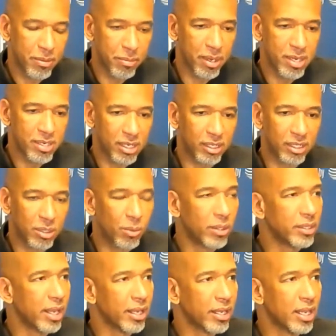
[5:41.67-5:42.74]
basically
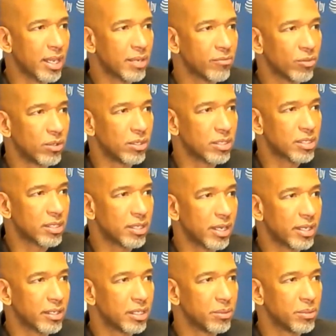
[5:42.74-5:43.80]
won that game for us
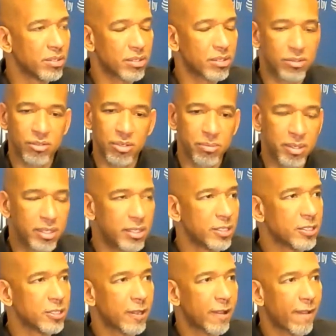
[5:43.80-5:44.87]
tonight. He was
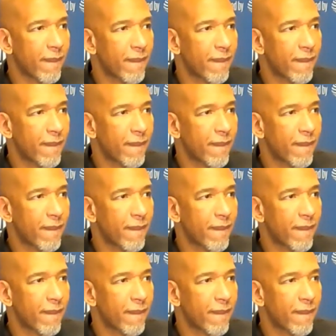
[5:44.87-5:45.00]
tremendous.